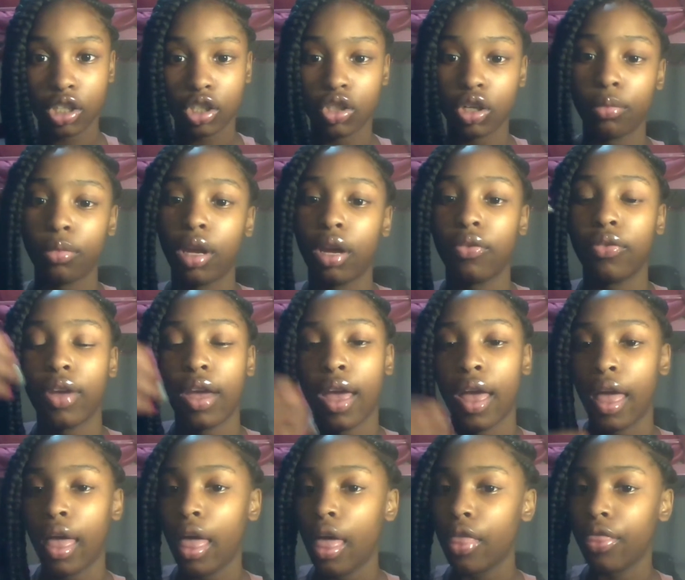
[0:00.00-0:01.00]
She dropped me off
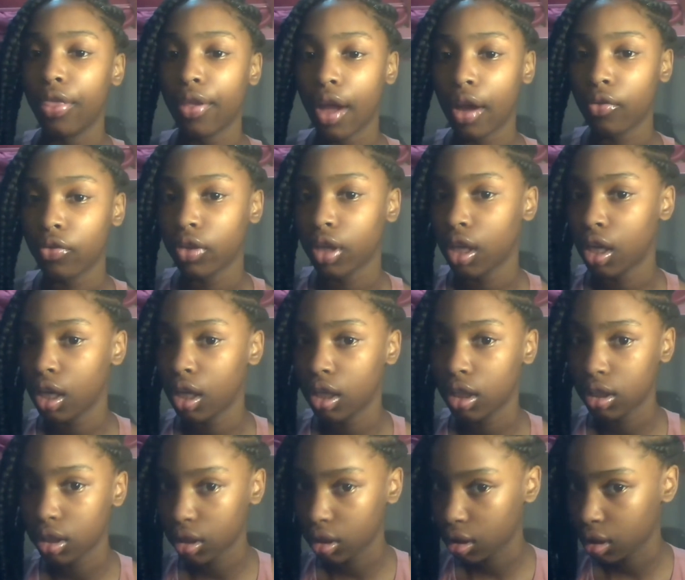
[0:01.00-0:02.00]
at the
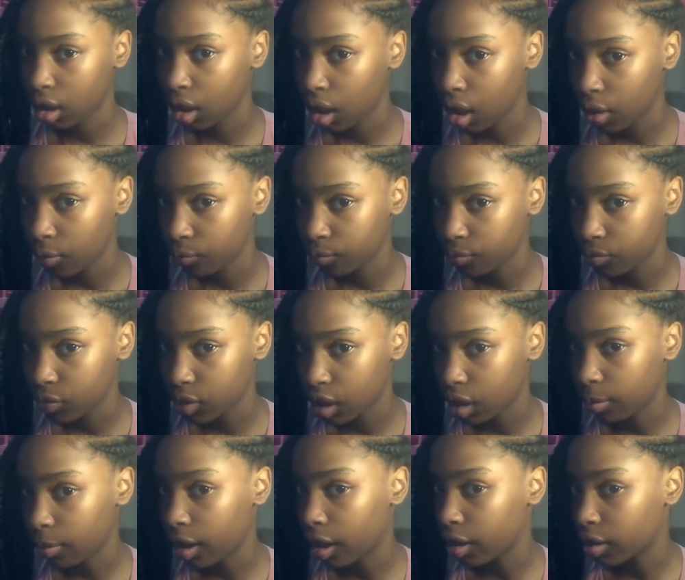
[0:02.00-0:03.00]
Africans to
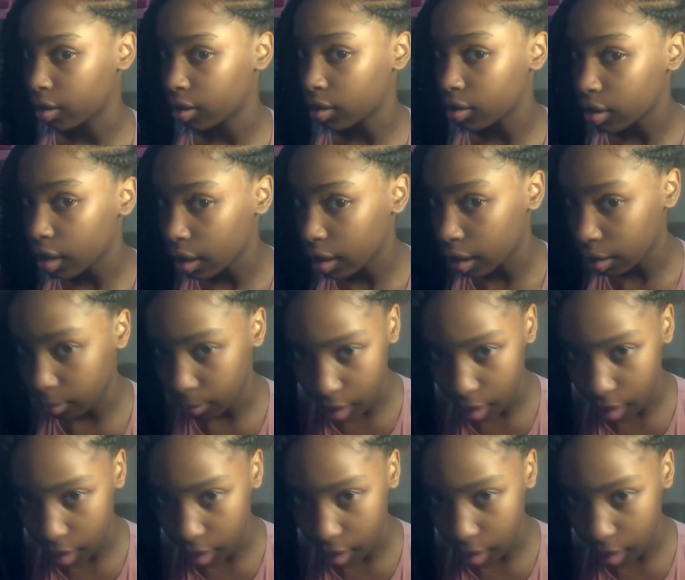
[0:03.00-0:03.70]
get my hair done. I like